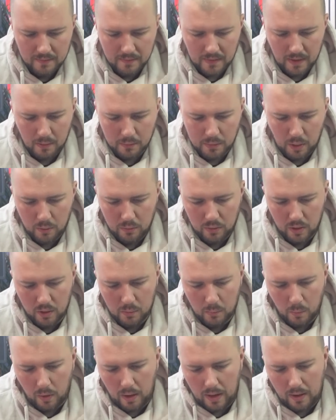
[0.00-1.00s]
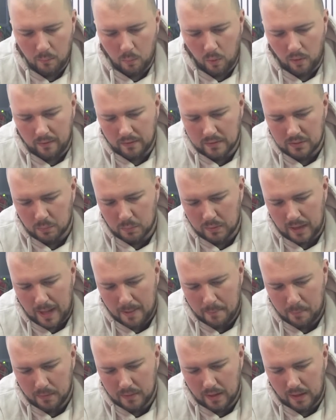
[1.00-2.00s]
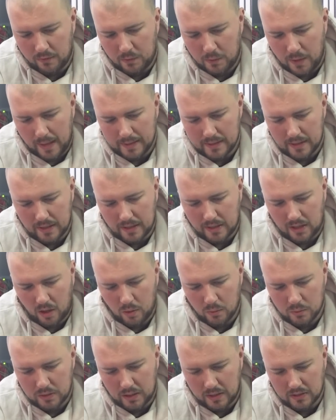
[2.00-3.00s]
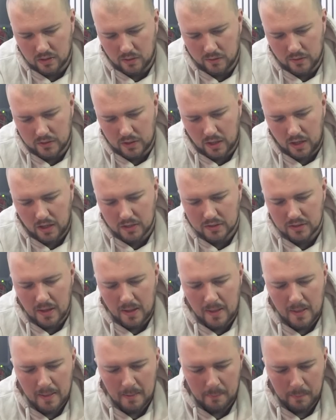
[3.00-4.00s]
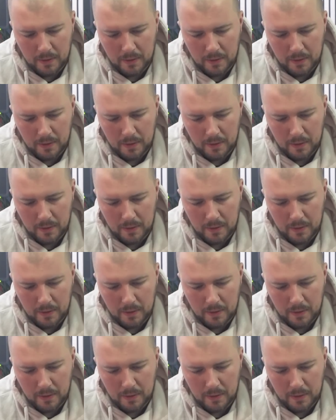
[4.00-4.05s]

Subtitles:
Now I don't know what this would happen if you had any coatings on the darts,